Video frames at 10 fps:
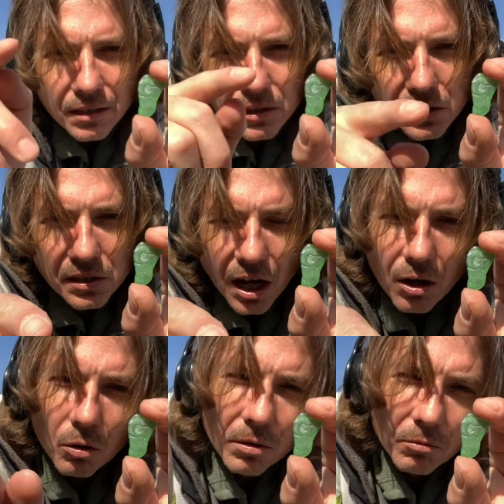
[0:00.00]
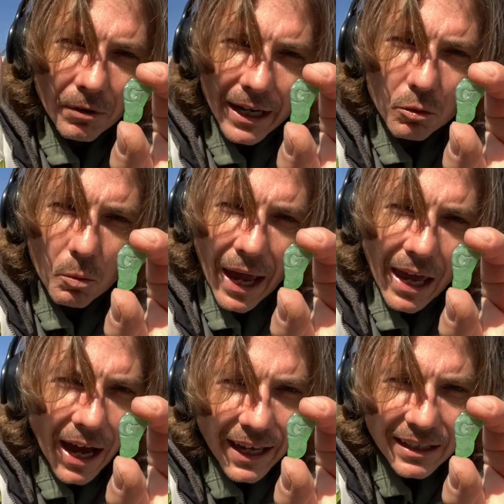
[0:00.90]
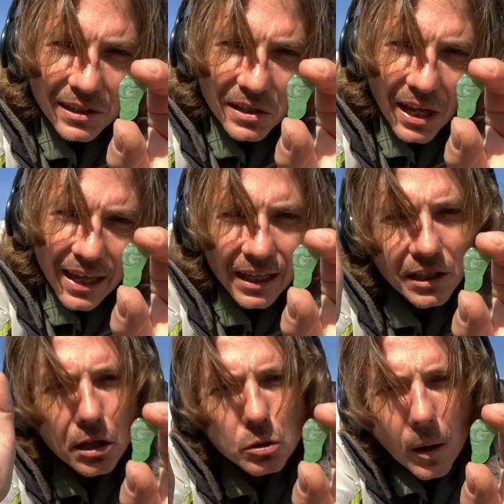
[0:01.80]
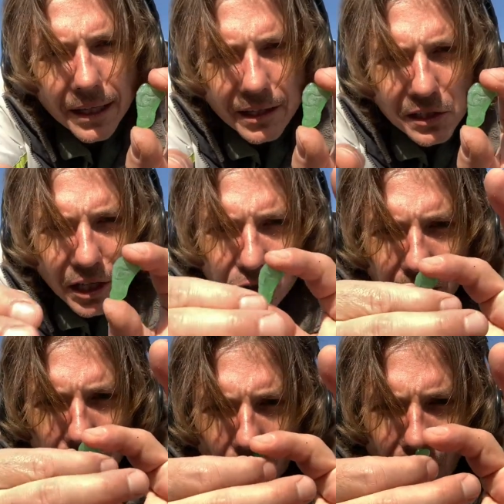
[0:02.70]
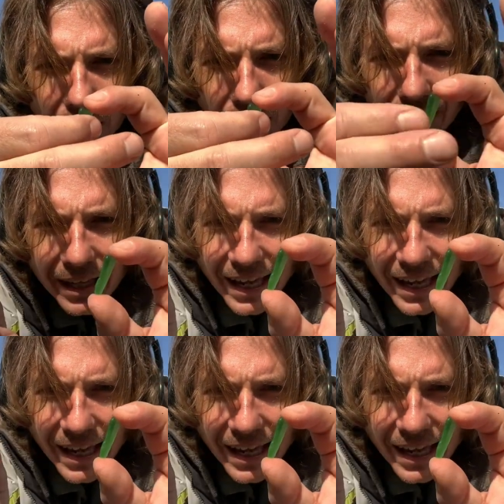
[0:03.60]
So right away, I can say that it's a 20th century bottle,